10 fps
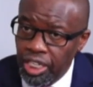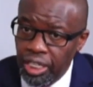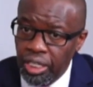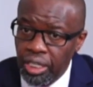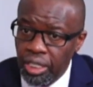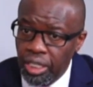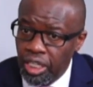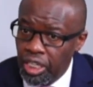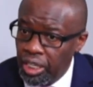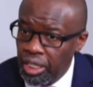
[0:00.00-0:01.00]
in
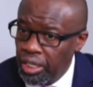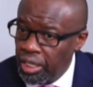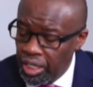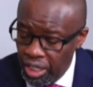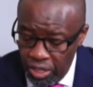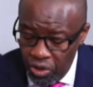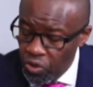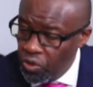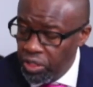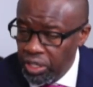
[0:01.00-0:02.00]

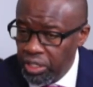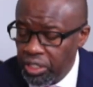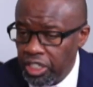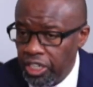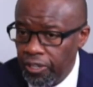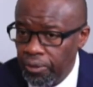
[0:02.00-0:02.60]
all this